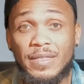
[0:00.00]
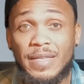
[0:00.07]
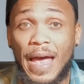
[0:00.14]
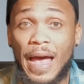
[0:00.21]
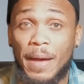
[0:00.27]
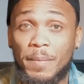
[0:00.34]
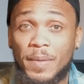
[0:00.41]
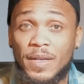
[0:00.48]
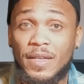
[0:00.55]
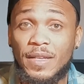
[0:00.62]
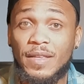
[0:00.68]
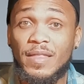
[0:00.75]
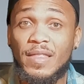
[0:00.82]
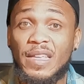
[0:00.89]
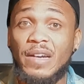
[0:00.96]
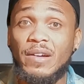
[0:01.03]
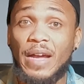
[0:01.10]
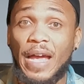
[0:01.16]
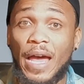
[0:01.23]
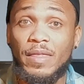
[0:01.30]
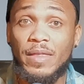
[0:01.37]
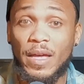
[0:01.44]
is happening there
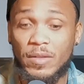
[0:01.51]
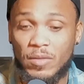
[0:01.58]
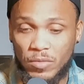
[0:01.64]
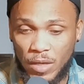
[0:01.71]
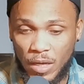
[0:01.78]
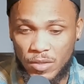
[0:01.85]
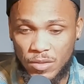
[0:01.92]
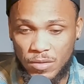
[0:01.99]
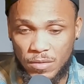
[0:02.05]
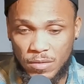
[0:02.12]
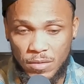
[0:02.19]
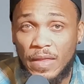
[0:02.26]
at that location.